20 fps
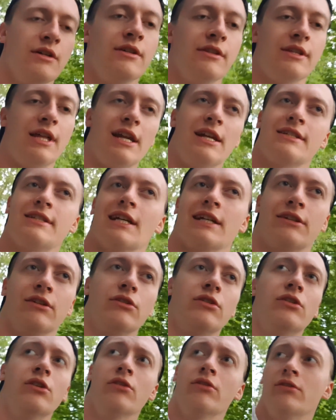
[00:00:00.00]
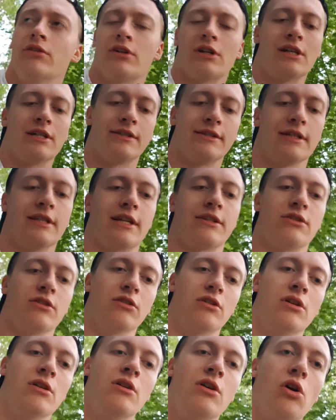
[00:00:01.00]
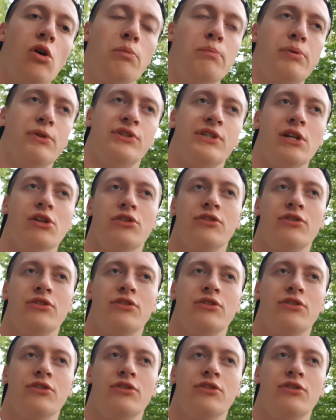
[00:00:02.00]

That is like, you're gonna see that your whole posterior